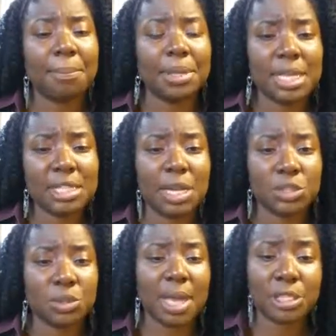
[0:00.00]
please make
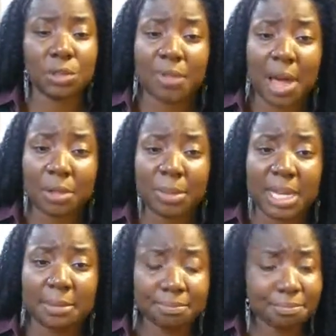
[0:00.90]
sure that you follow
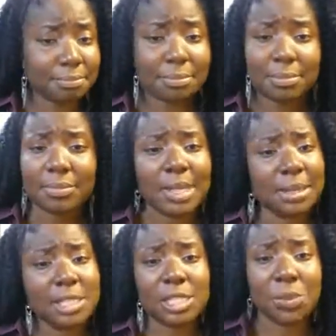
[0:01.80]
me
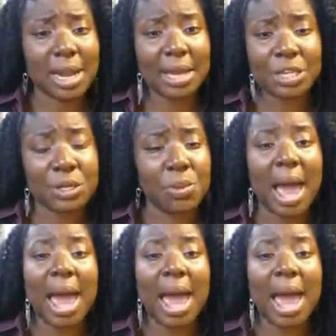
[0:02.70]
this is what I do.